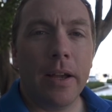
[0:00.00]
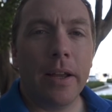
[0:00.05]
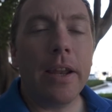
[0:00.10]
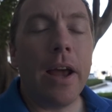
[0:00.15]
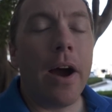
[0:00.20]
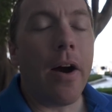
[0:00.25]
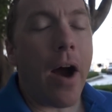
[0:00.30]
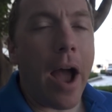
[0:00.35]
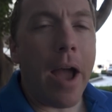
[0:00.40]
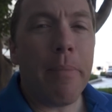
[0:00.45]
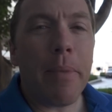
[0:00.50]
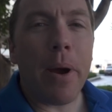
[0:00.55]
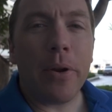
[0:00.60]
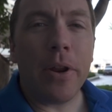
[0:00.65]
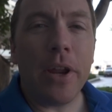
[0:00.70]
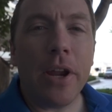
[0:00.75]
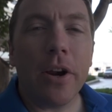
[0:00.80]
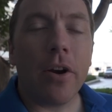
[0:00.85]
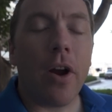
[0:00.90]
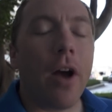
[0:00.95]
Now I'm
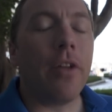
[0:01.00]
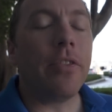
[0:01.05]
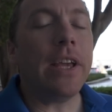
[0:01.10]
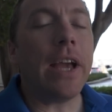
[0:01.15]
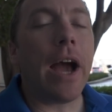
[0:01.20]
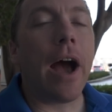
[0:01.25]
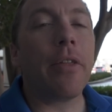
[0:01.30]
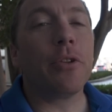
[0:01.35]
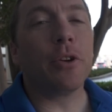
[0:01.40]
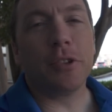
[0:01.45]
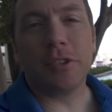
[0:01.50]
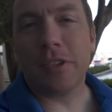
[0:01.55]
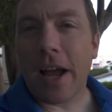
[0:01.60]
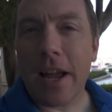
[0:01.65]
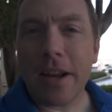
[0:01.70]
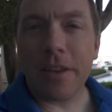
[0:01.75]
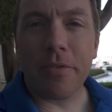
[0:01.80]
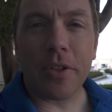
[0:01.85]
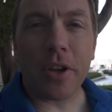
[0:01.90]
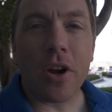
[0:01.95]
out here on the other
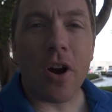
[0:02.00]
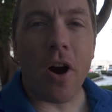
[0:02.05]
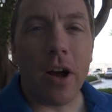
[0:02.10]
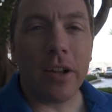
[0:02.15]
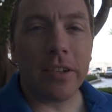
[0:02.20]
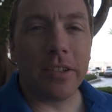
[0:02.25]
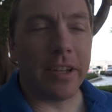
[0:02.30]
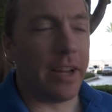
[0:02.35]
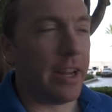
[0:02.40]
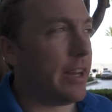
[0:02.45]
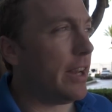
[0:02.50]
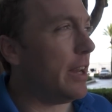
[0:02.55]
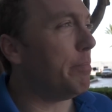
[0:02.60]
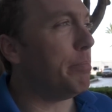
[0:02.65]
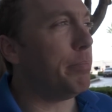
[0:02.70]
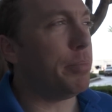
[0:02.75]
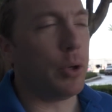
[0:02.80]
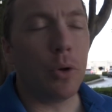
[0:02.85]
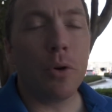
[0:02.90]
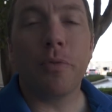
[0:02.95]
side of the continent in
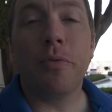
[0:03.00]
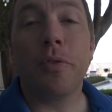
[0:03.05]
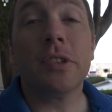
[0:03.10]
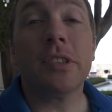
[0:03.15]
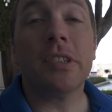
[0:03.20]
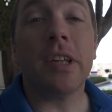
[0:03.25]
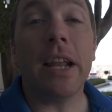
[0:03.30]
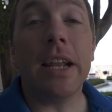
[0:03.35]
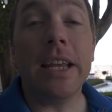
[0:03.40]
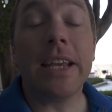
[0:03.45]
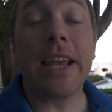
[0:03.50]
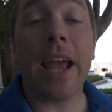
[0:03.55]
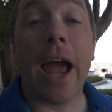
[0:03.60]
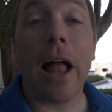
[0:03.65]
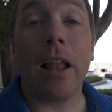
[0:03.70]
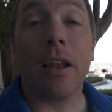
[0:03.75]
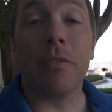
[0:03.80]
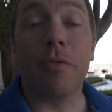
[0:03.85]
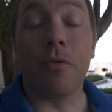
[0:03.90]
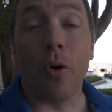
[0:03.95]
beautiful sunny
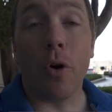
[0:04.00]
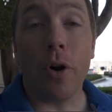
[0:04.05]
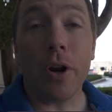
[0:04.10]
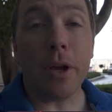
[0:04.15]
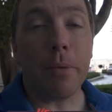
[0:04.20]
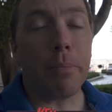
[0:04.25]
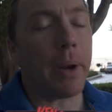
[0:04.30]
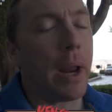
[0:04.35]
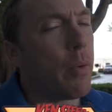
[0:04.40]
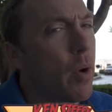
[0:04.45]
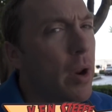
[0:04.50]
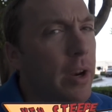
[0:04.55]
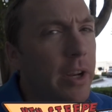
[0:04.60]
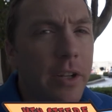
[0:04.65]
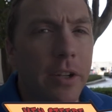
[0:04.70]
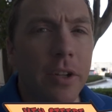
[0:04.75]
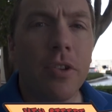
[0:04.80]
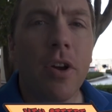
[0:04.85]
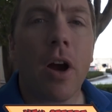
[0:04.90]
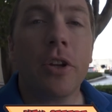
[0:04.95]
California, but I
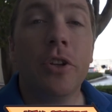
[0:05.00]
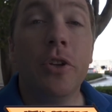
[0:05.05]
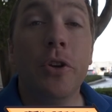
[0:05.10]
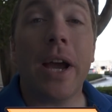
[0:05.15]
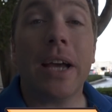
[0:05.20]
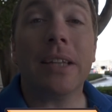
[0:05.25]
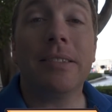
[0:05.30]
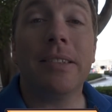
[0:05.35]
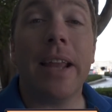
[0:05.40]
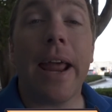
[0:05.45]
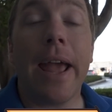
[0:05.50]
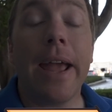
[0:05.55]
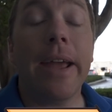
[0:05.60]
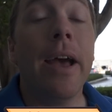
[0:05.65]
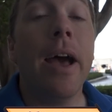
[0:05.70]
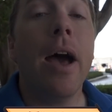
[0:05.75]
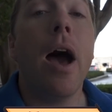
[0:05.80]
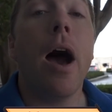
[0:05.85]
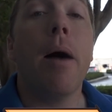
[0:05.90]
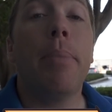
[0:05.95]
wanted to talk to you guys today
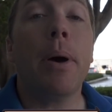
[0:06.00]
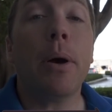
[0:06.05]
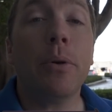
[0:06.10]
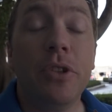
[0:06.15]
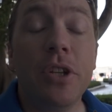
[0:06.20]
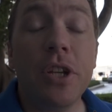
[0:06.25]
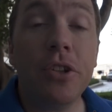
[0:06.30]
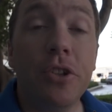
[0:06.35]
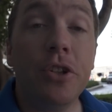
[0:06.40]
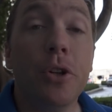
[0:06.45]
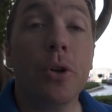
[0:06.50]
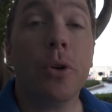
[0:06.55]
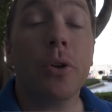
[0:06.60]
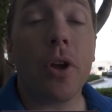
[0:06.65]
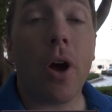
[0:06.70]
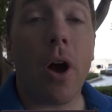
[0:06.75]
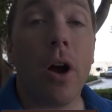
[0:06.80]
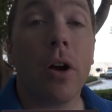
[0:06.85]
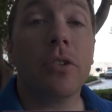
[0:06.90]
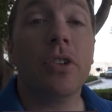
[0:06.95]
about teaching your
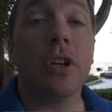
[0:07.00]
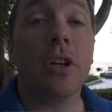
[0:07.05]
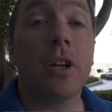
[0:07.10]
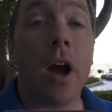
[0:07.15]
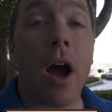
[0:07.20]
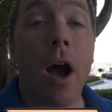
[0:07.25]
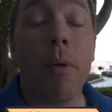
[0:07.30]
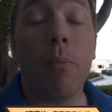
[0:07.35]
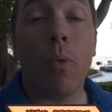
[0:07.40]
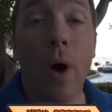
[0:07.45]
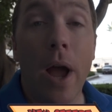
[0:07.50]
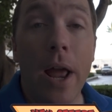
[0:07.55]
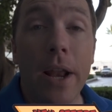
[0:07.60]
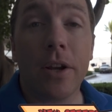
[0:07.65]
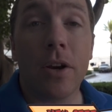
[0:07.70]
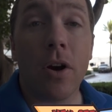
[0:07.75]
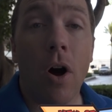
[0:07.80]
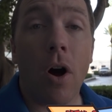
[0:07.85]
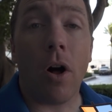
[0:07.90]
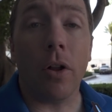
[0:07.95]
dog to come
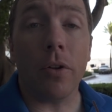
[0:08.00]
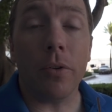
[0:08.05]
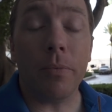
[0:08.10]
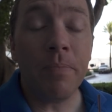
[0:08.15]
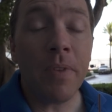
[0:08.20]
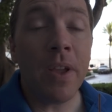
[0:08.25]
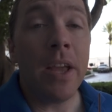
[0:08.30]
when called.